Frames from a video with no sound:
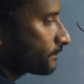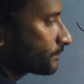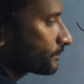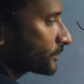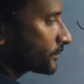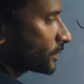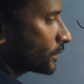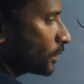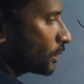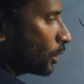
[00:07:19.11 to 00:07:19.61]

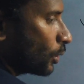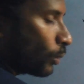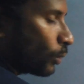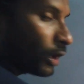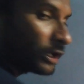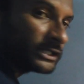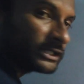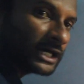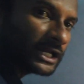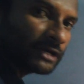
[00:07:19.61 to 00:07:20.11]

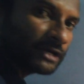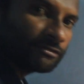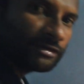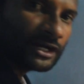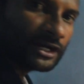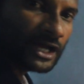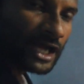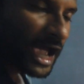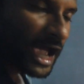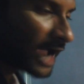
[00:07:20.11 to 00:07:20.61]
What are
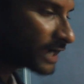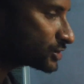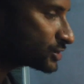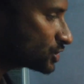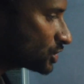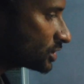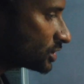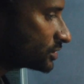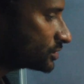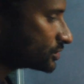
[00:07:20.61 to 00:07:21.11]
everyday
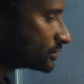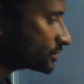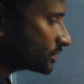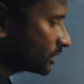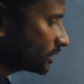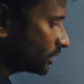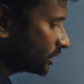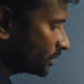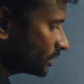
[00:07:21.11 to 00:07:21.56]
actions?